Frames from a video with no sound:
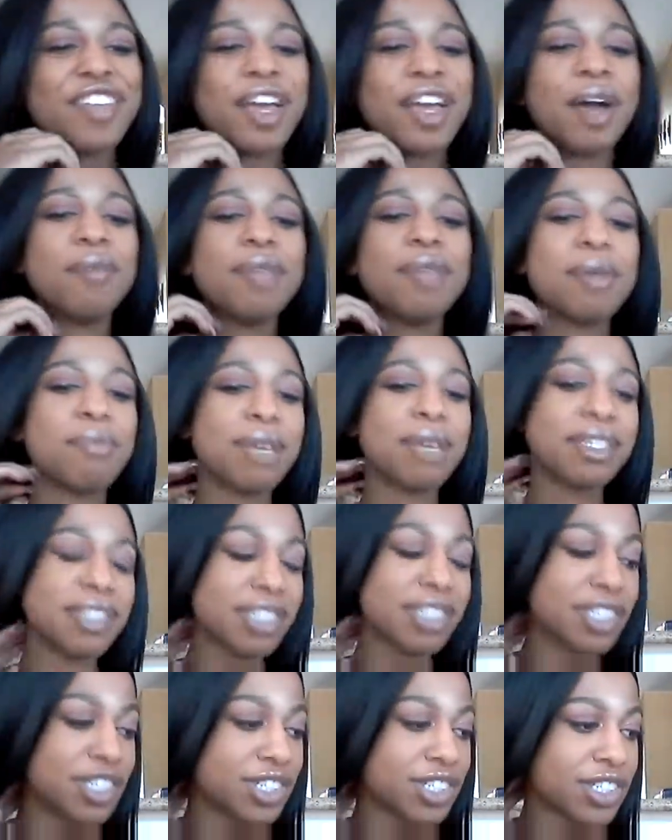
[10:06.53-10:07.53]
I'm like
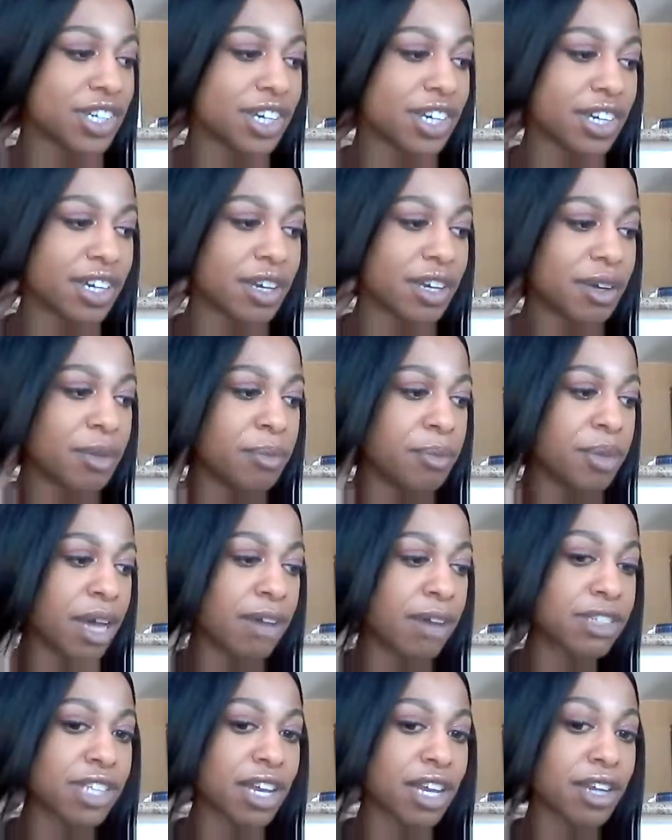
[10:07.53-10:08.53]
basically shook. But
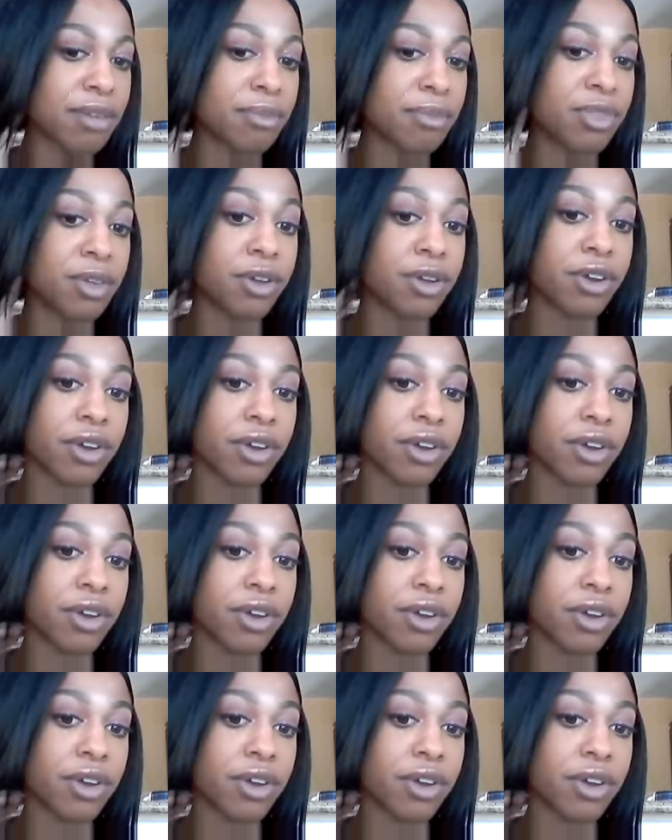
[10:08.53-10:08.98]
I was talking to the